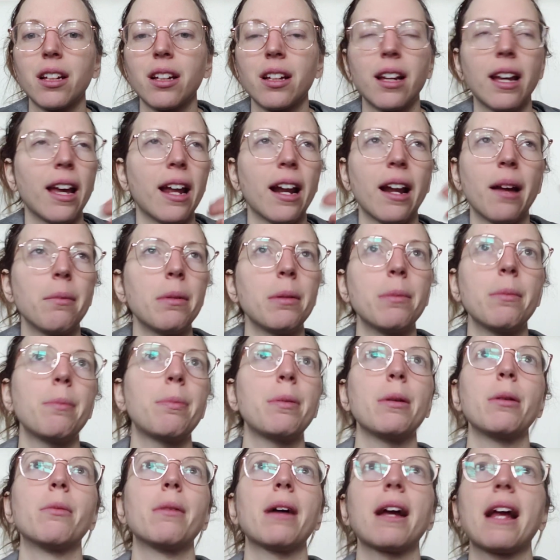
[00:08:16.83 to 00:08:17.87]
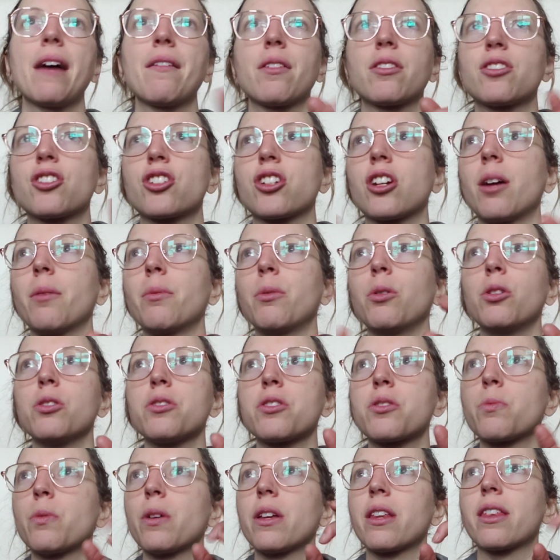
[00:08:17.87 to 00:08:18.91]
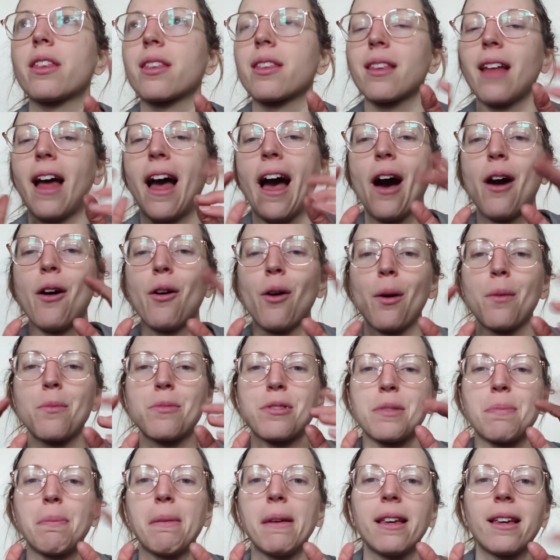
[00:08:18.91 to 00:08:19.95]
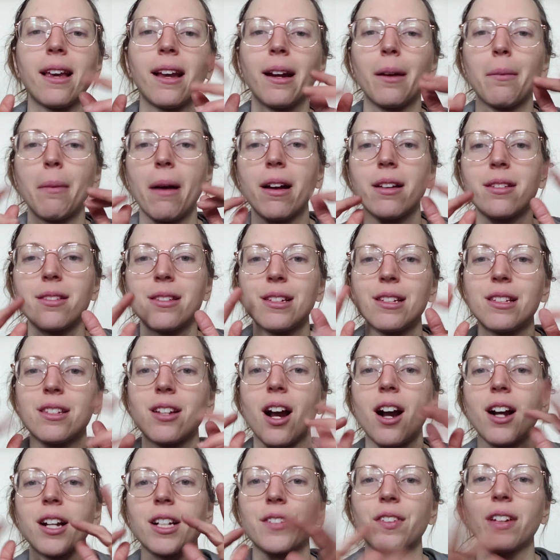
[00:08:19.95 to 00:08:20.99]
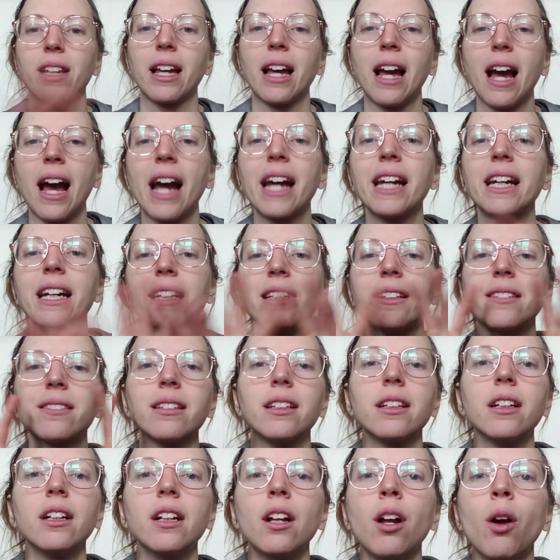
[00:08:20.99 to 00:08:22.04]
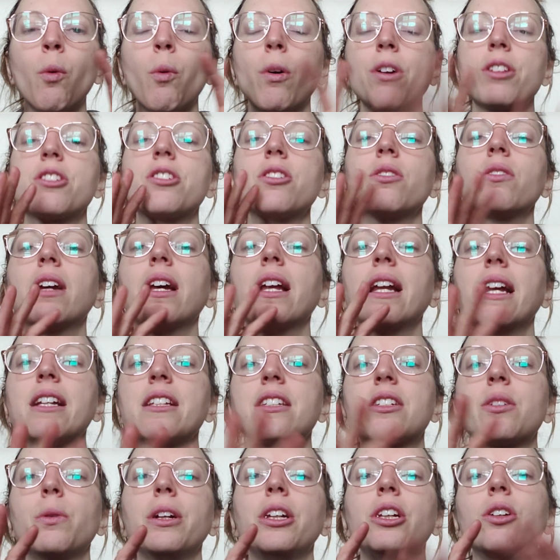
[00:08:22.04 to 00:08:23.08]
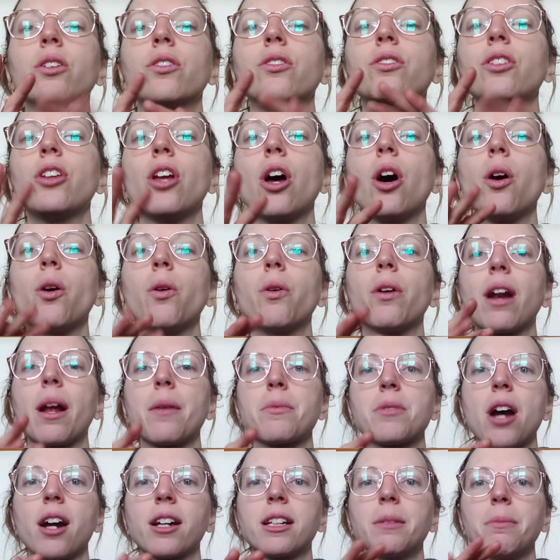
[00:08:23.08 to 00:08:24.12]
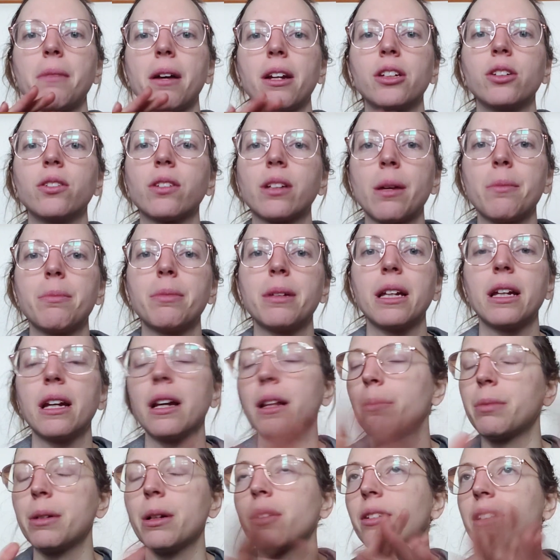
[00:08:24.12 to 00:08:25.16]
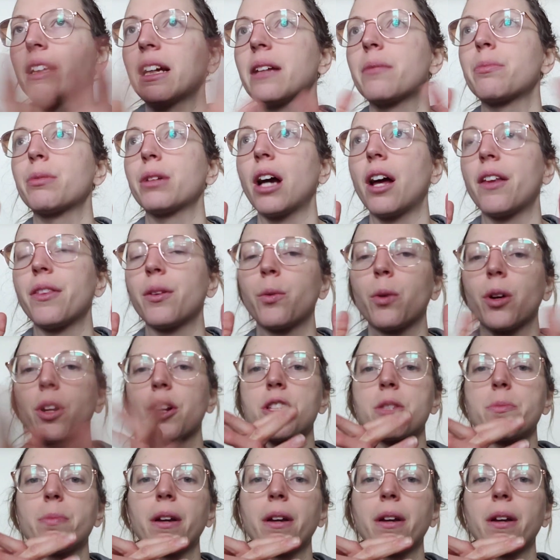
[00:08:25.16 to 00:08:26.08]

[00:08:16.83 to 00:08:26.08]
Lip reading: And I mean, people might have troubles with how I'm speaking about detoxification. Once you get into it, you'll know what I'm talking about. You'll be able to get beyond the words.